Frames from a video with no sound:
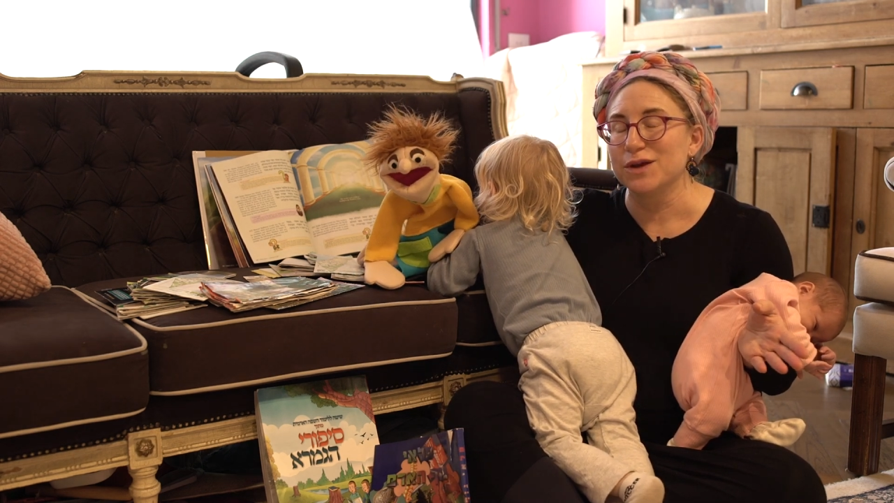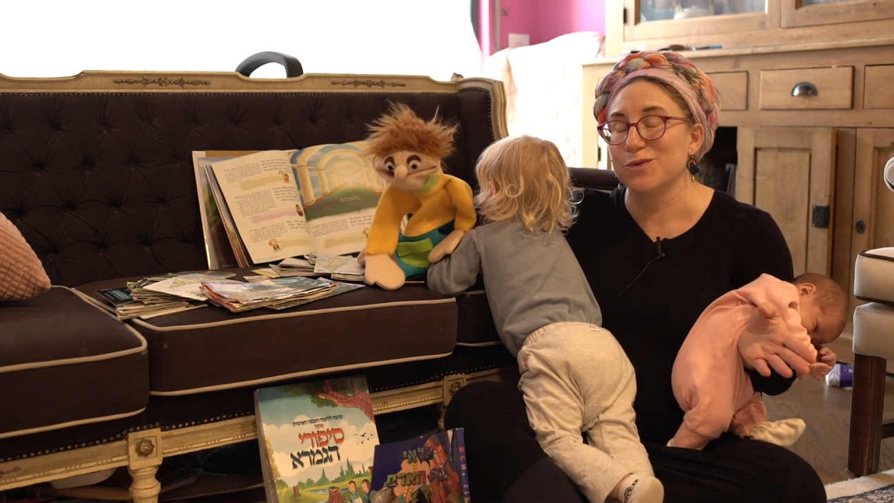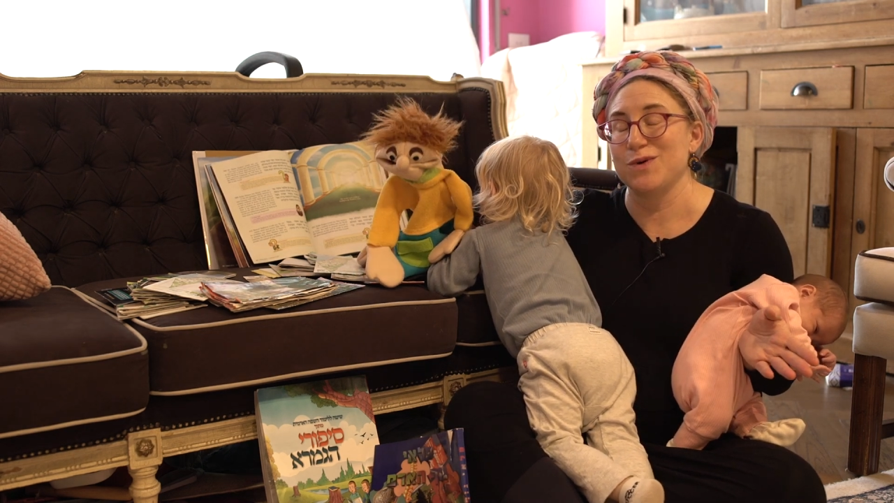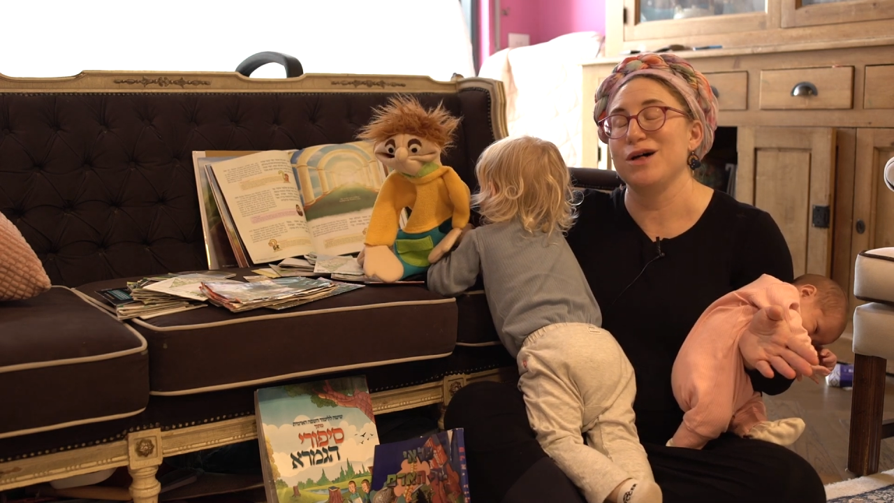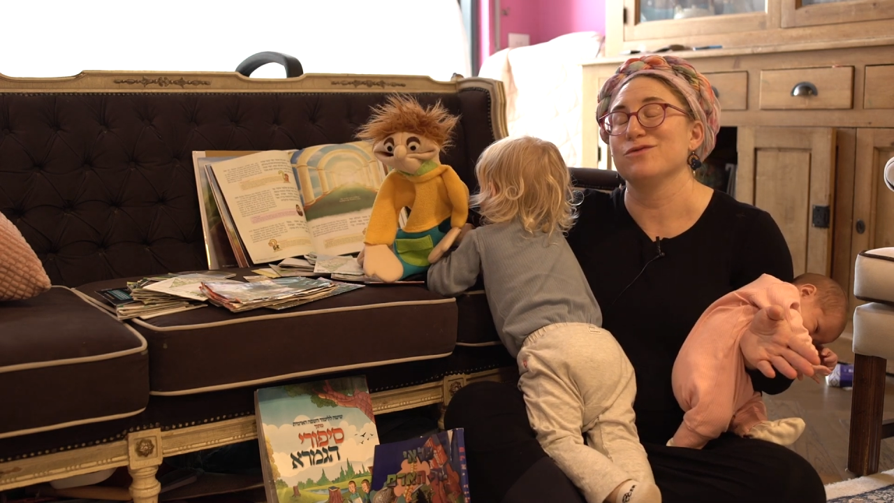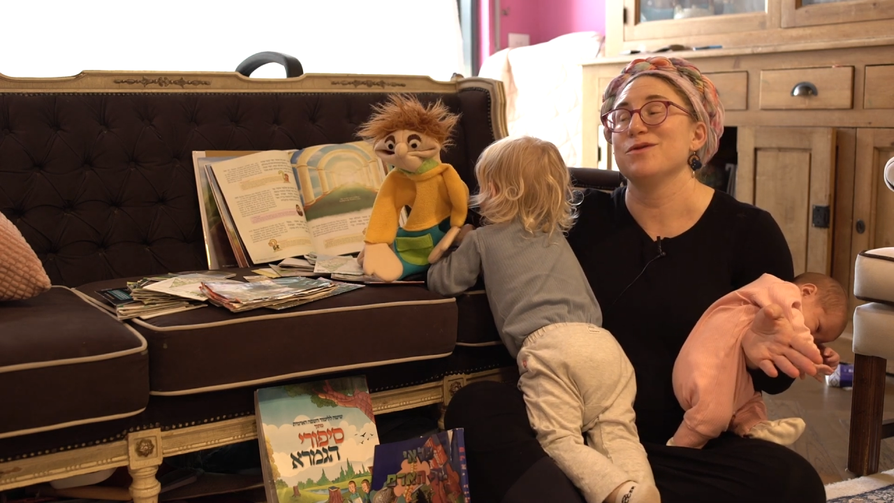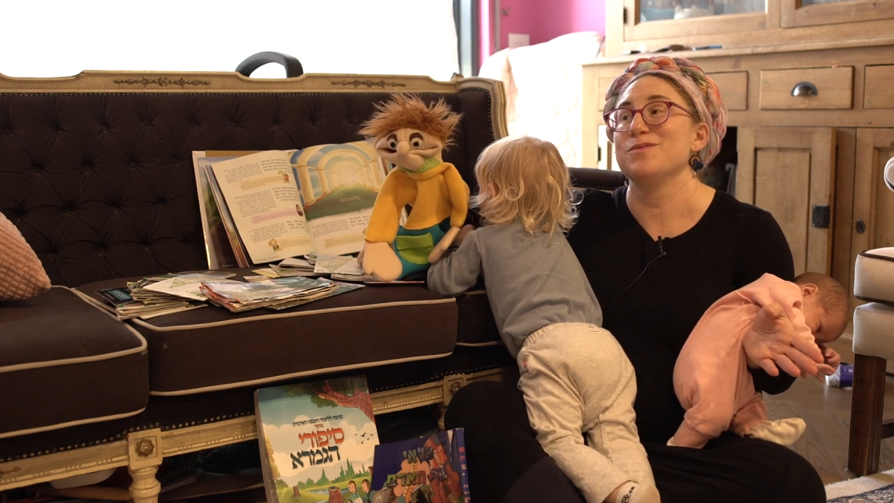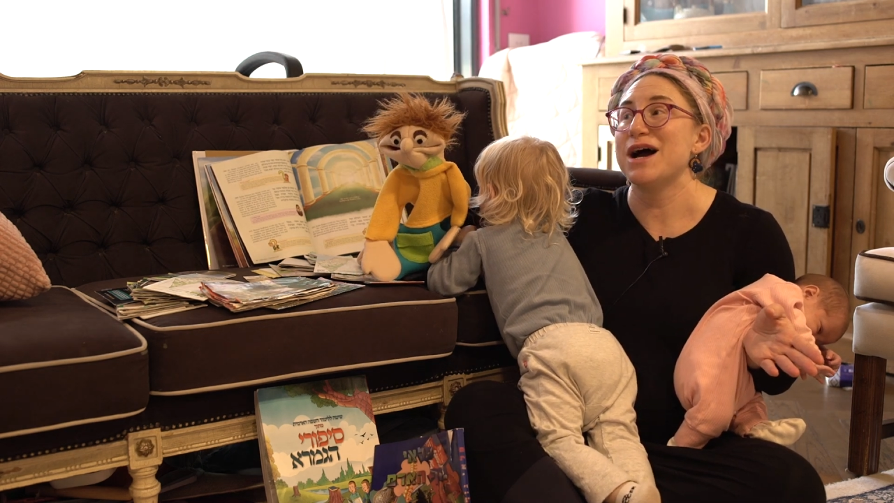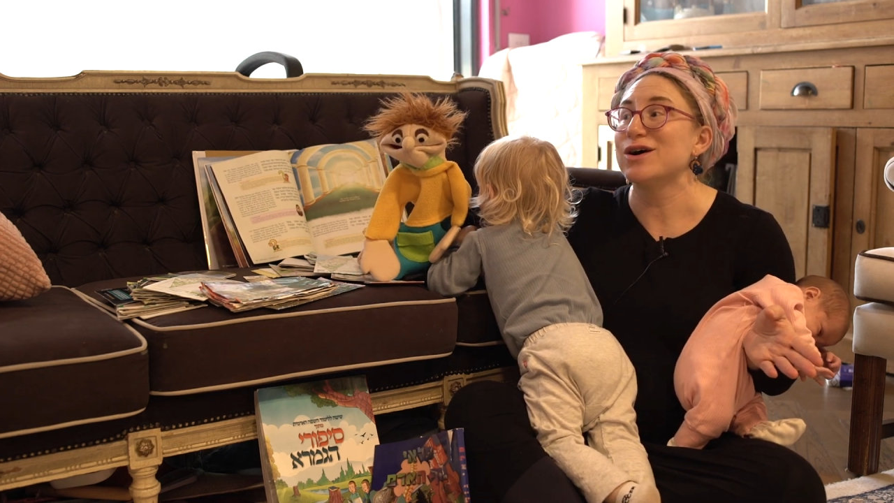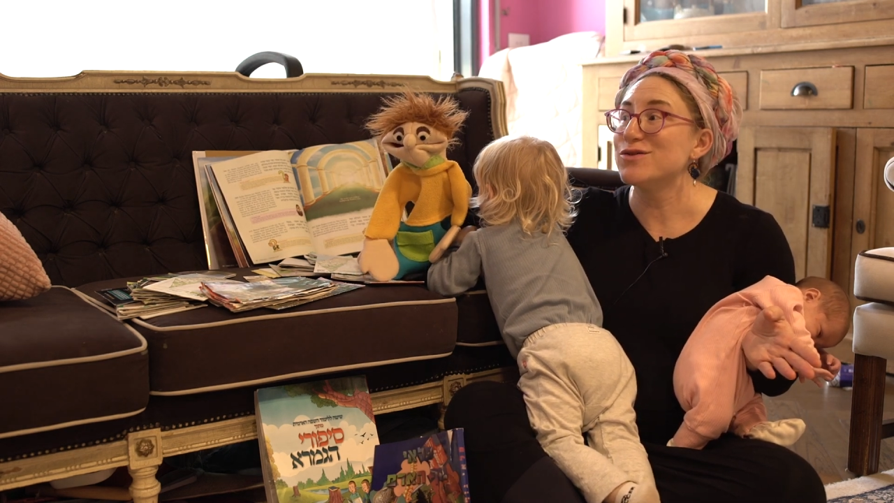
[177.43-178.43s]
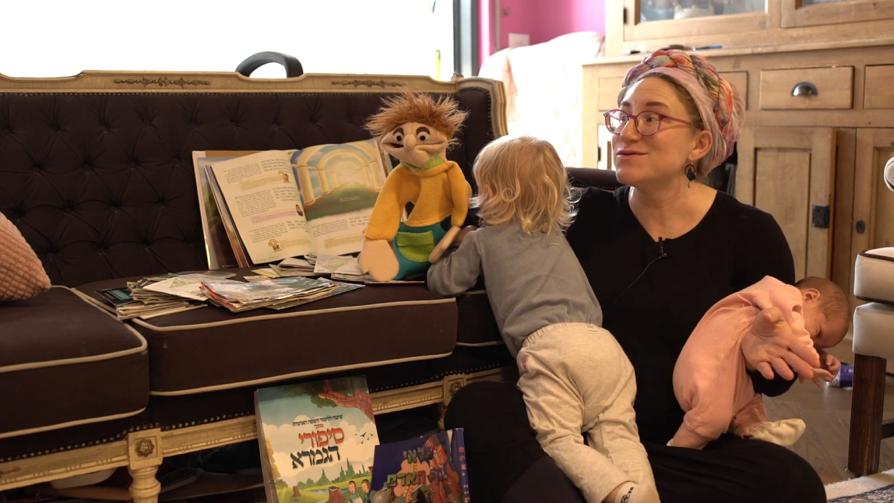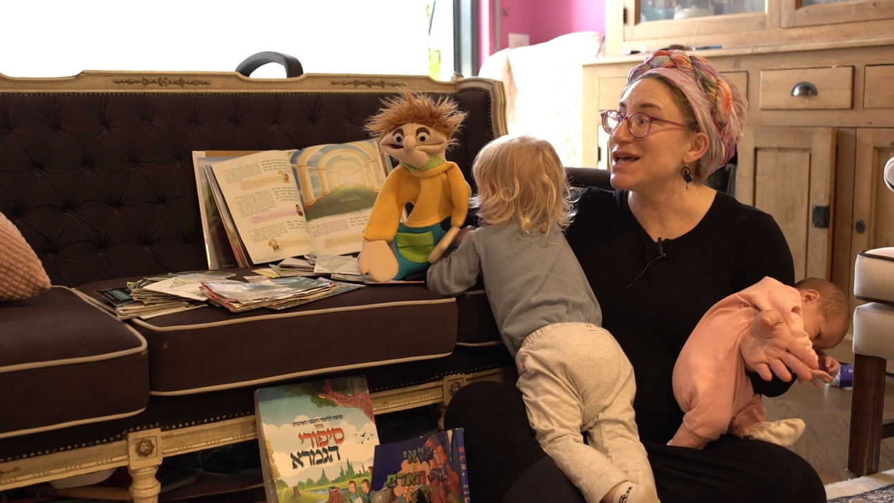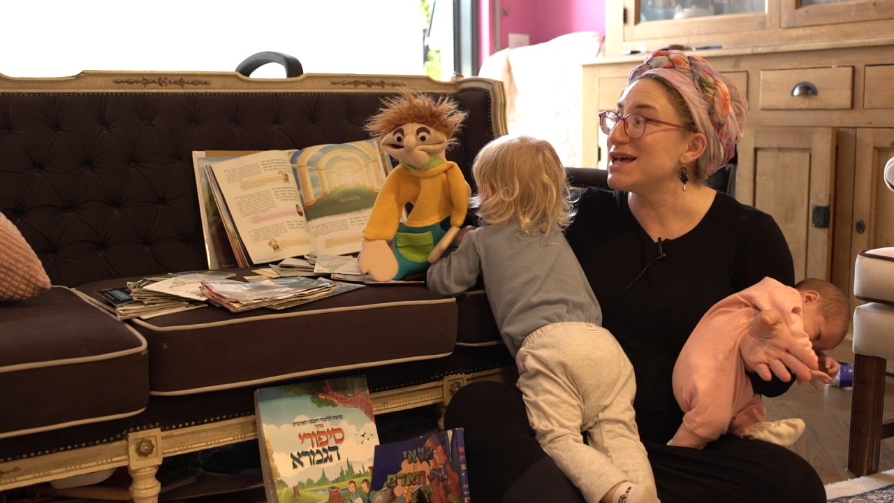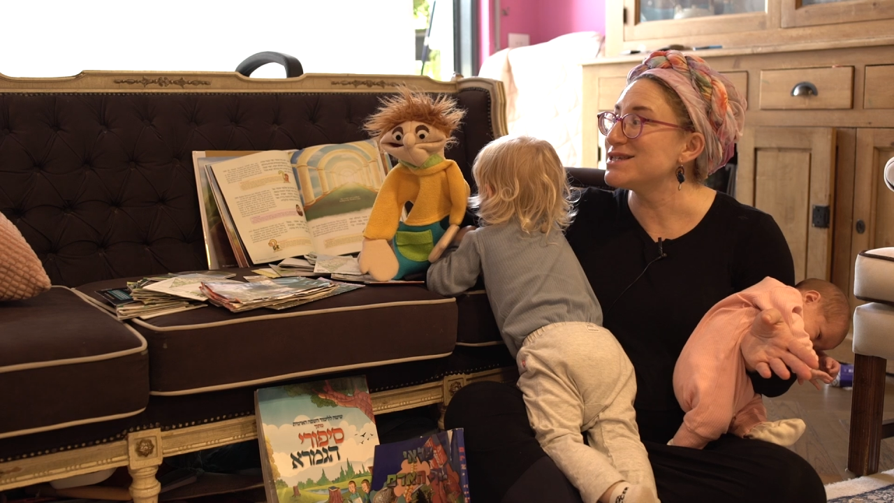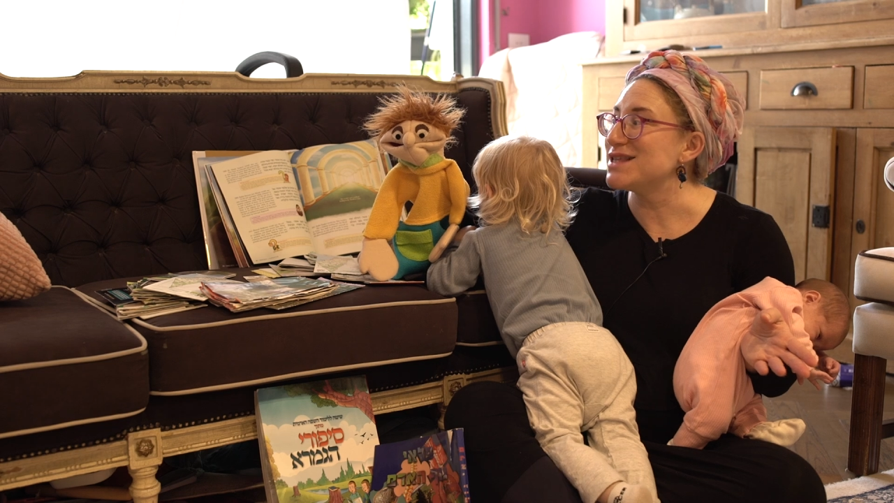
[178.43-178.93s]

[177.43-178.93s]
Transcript: Well, Reb Yaakov says